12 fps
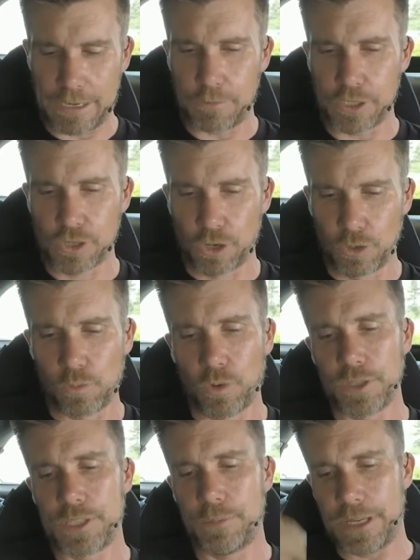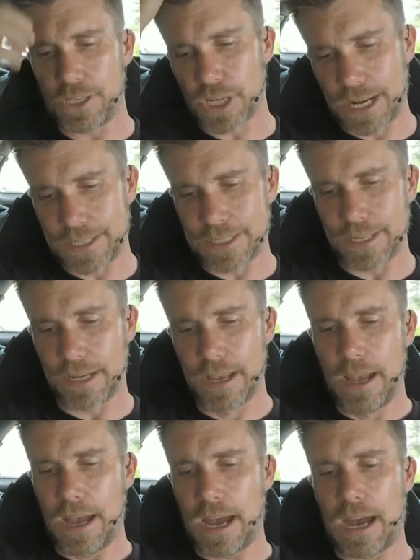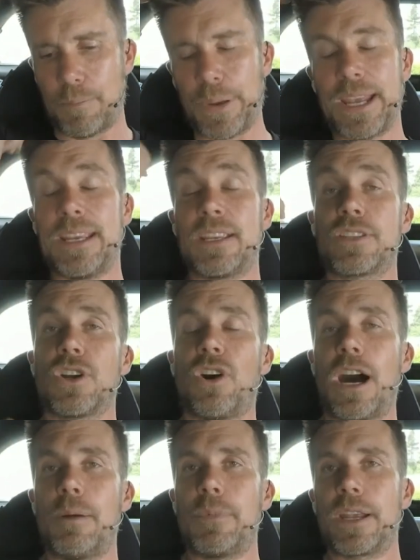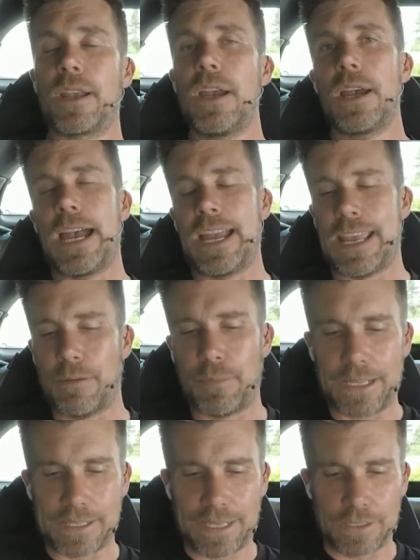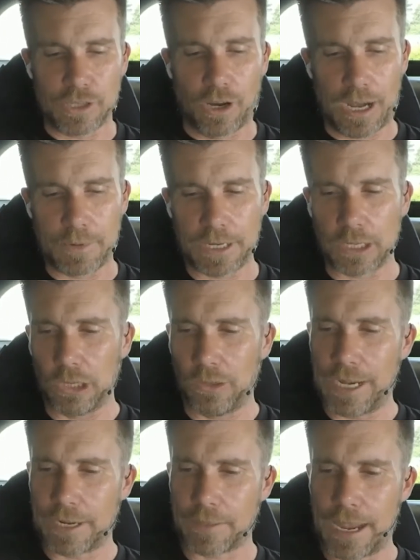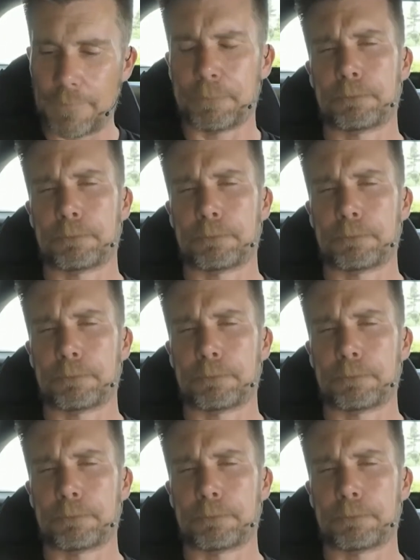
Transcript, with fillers: We don't want to be chasing uh, peak timing, uh, M B T timing like that.